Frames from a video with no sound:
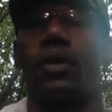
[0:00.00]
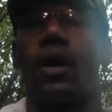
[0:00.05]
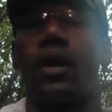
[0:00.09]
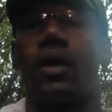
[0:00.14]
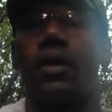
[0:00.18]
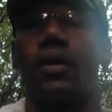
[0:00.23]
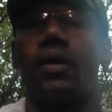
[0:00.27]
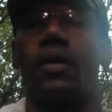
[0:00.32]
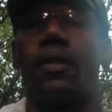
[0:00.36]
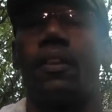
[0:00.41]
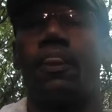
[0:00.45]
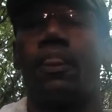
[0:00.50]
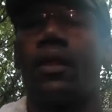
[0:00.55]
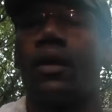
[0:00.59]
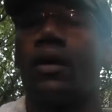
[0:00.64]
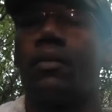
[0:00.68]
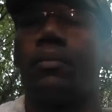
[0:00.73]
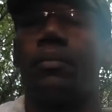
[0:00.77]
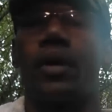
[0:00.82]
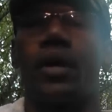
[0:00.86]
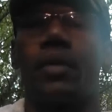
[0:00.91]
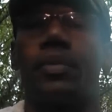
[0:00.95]
another.
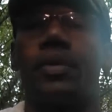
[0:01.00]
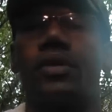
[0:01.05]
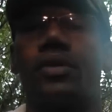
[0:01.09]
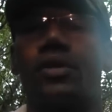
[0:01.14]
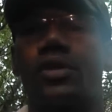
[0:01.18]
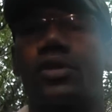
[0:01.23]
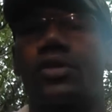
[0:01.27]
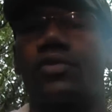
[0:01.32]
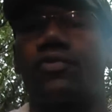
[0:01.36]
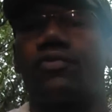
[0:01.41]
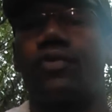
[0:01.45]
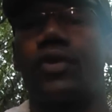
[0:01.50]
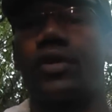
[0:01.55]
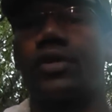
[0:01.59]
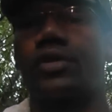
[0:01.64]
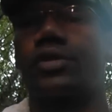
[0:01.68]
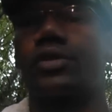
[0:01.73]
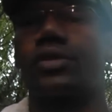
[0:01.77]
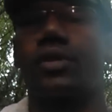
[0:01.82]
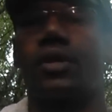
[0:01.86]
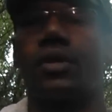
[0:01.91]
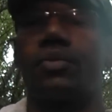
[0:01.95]
Maybe just a
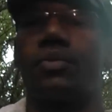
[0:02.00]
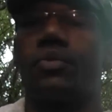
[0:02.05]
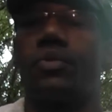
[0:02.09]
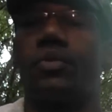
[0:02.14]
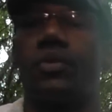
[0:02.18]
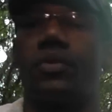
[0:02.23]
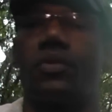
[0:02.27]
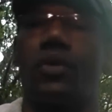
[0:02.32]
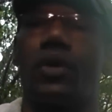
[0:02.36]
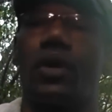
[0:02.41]
friendship, a